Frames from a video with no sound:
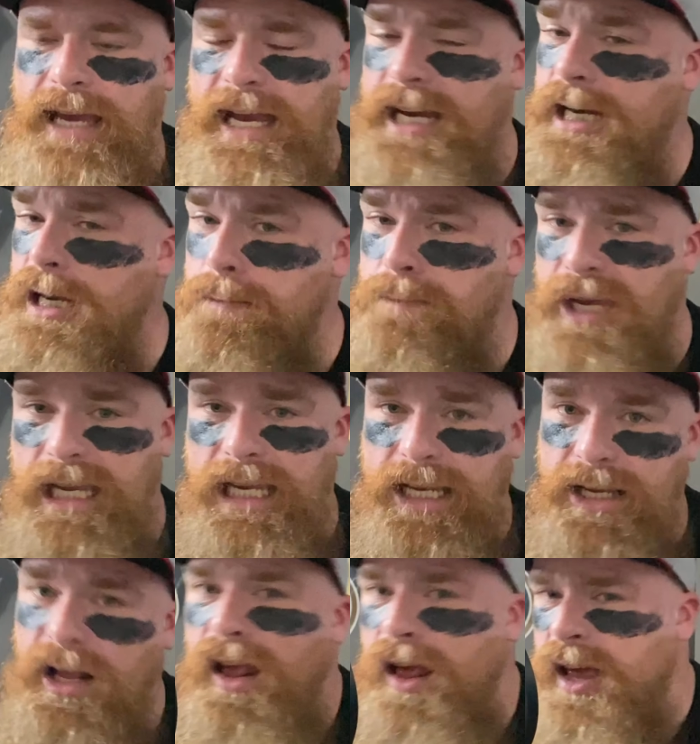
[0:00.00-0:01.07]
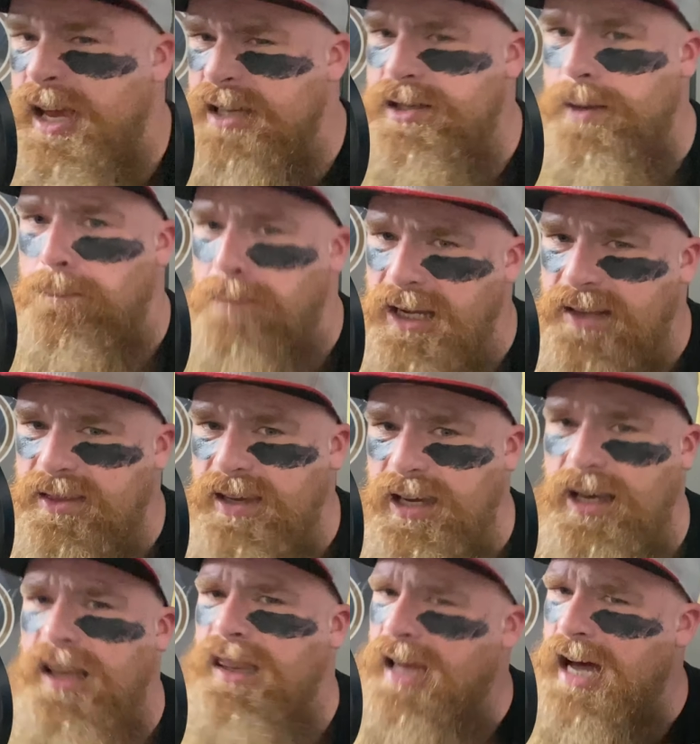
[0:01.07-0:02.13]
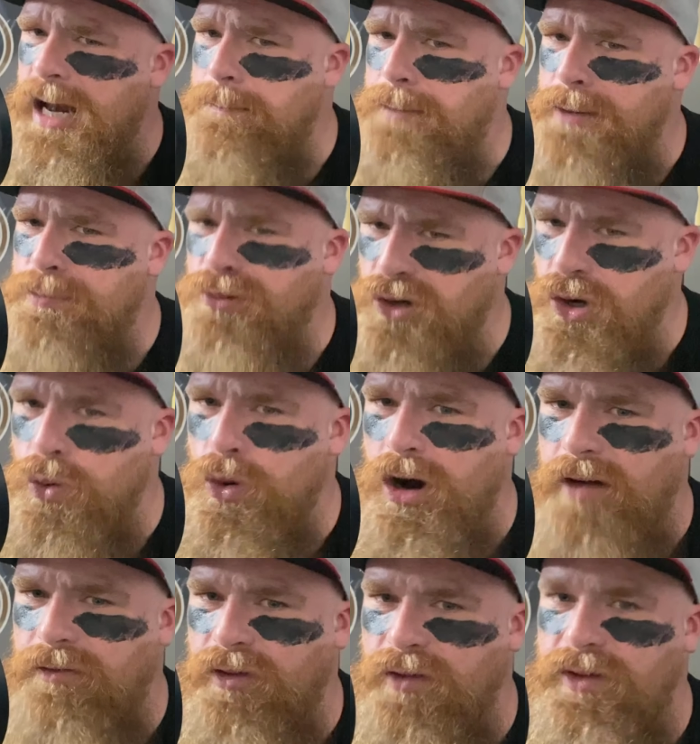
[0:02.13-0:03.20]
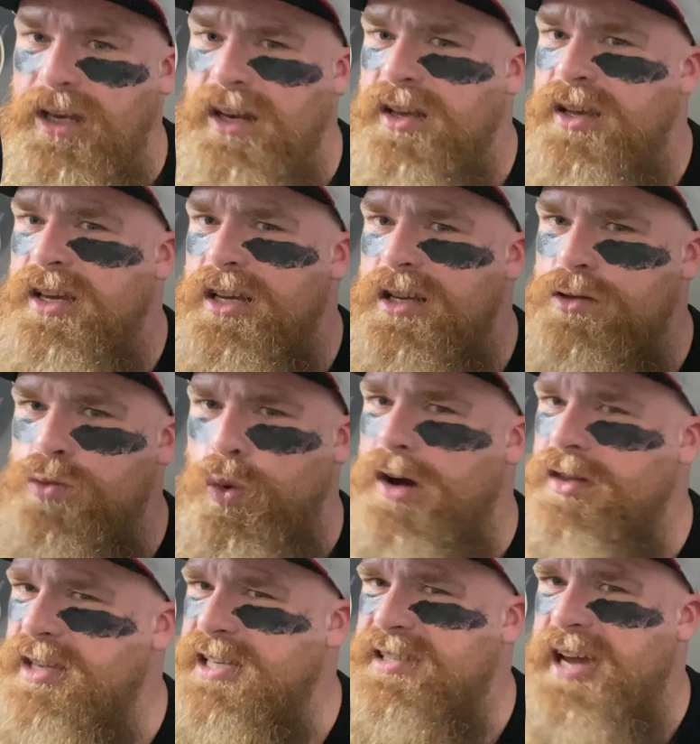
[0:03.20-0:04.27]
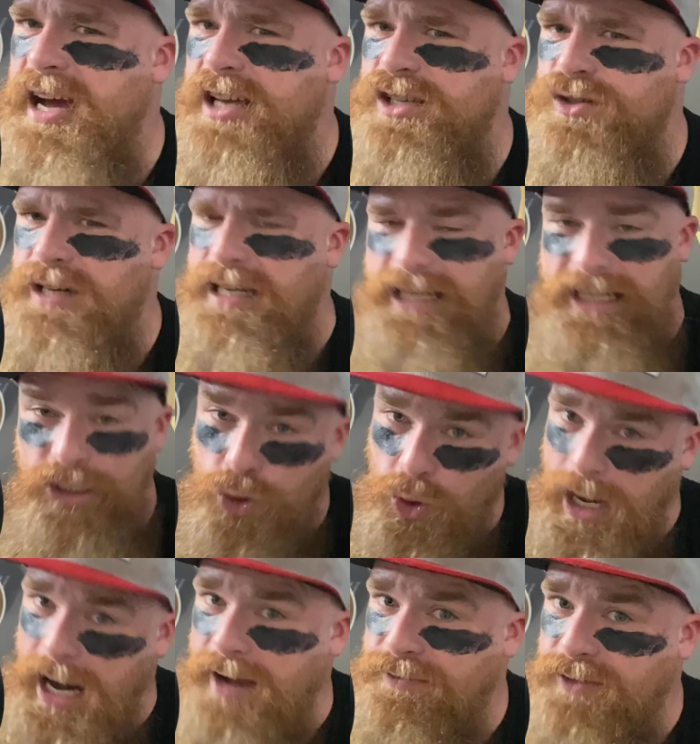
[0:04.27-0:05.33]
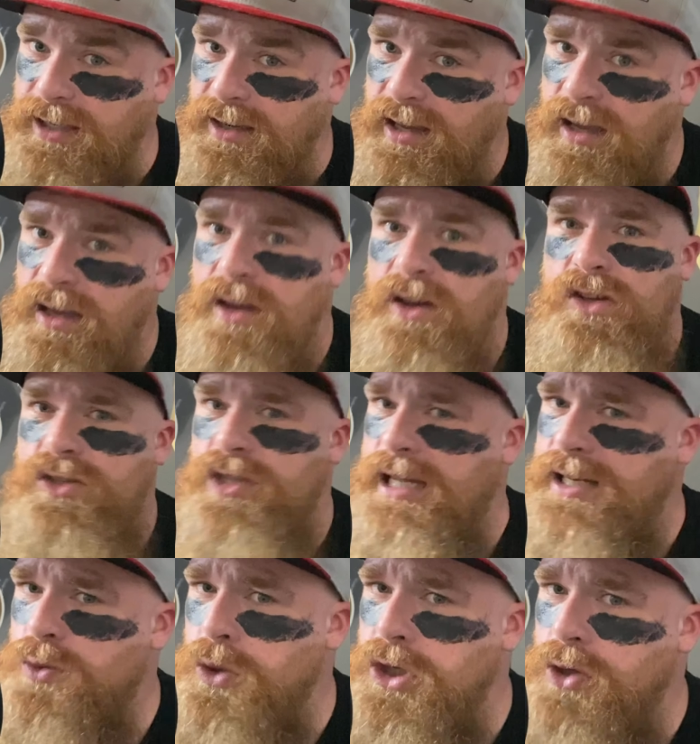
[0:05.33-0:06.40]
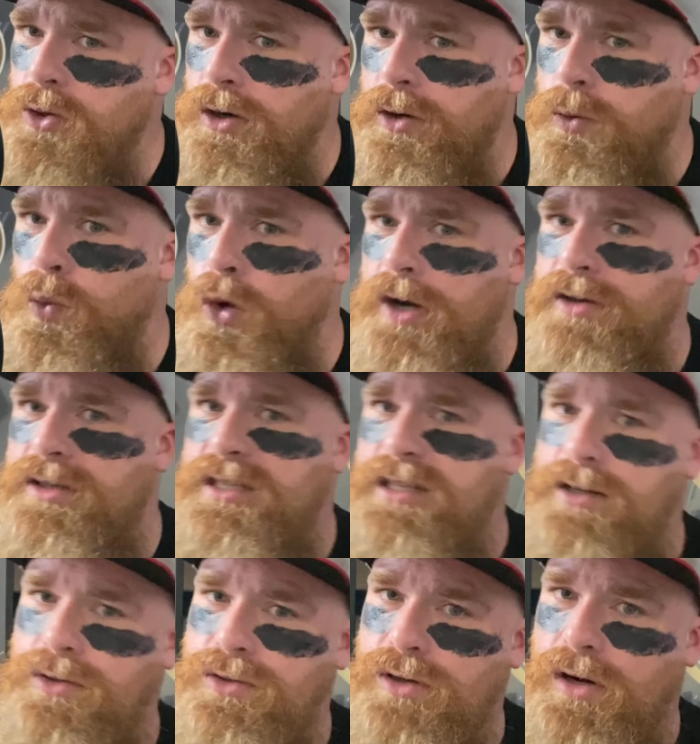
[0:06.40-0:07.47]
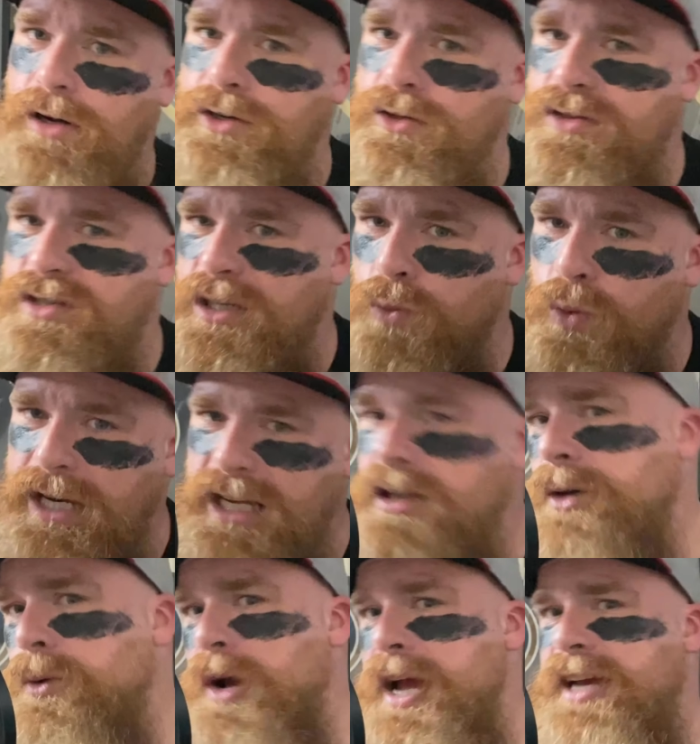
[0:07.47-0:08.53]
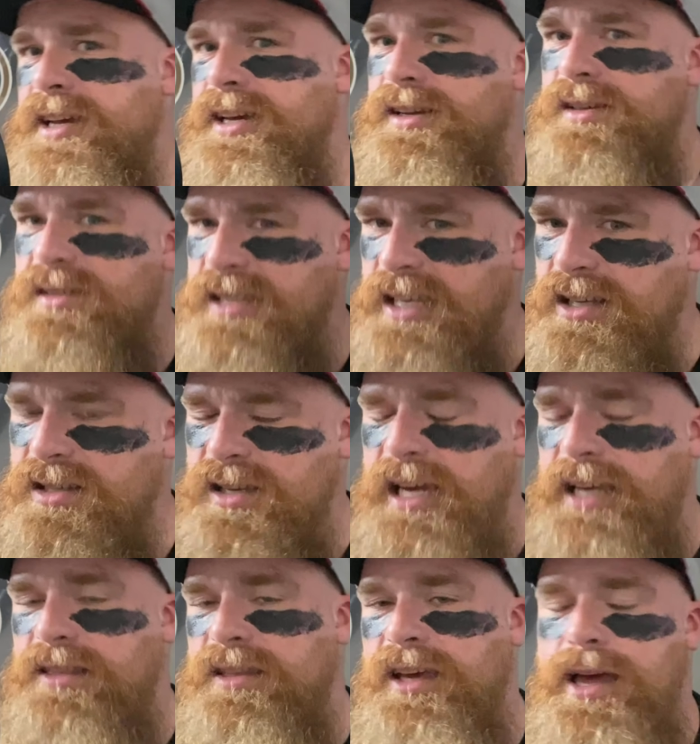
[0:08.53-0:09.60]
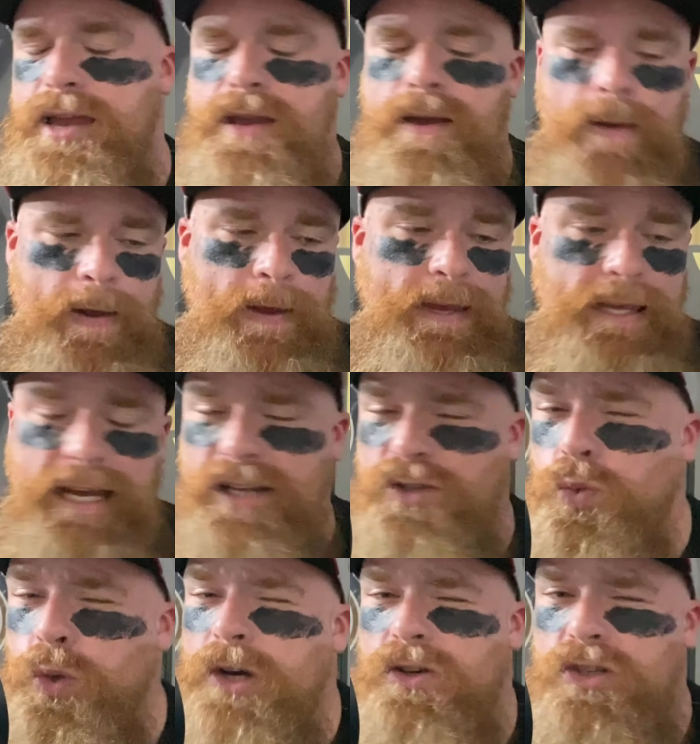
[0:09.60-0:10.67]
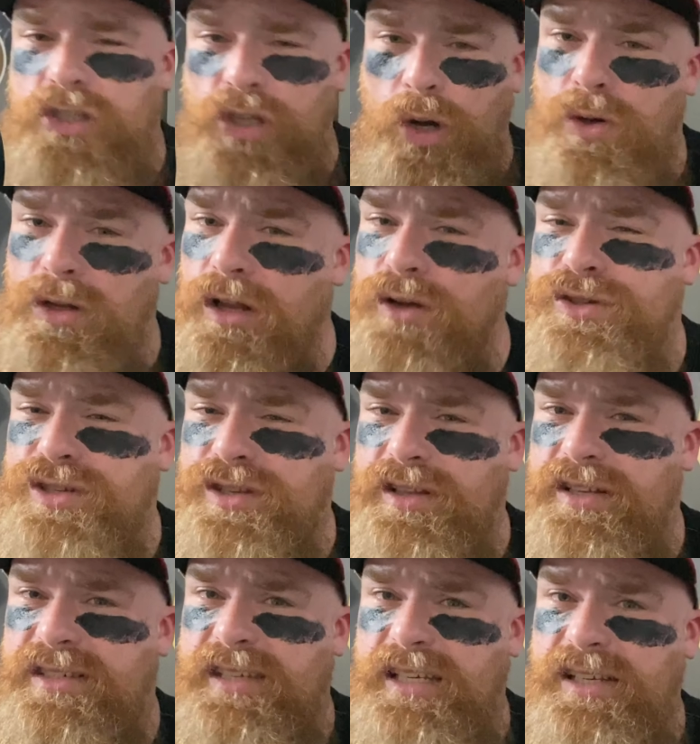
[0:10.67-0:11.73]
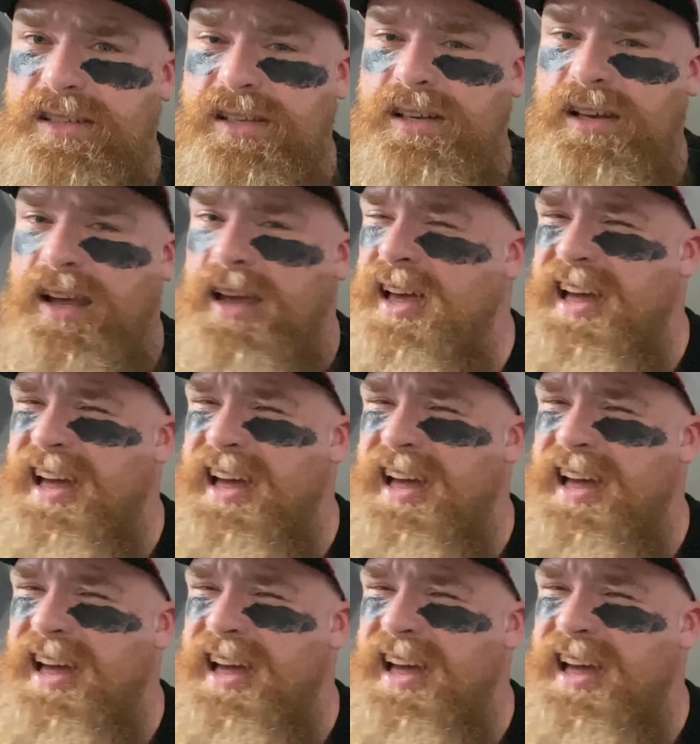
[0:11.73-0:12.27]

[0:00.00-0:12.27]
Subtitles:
ADP is a big thing. A lot of people go off of it, is where these guys are getting drafted. So that's when you learn where steals are. You'll see weekly rankings, things like that. Guys, we are so close to the season.